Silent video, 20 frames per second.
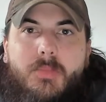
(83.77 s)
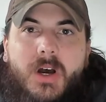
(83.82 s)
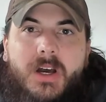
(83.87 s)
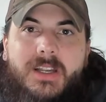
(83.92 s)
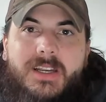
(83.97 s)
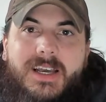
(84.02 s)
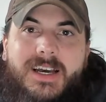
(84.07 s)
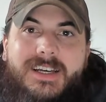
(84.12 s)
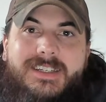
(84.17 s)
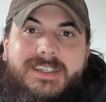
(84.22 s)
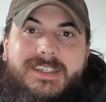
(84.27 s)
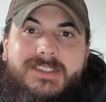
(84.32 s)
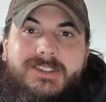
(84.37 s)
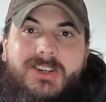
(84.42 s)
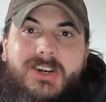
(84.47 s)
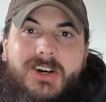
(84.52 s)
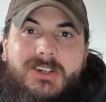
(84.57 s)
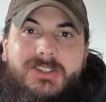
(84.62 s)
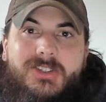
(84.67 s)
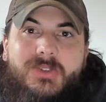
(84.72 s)
But I did
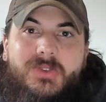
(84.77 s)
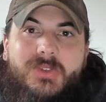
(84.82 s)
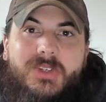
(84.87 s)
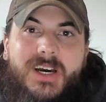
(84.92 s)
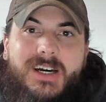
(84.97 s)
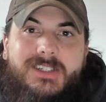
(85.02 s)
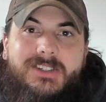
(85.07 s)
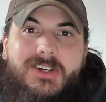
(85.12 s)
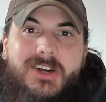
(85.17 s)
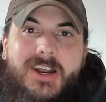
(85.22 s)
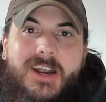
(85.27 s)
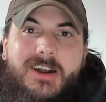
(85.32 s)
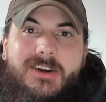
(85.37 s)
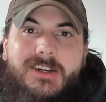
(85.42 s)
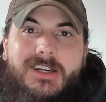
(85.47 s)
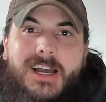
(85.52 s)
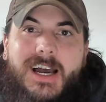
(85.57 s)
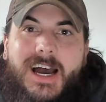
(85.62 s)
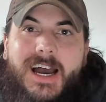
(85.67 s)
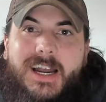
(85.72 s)
talk to Dr.
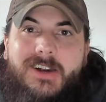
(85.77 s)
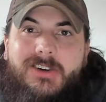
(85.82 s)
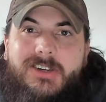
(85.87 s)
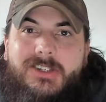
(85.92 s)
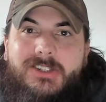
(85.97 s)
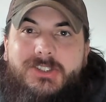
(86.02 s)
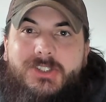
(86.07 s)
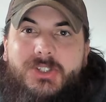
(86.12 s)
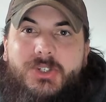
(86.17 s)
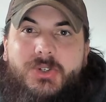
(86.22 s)
Erica Irish,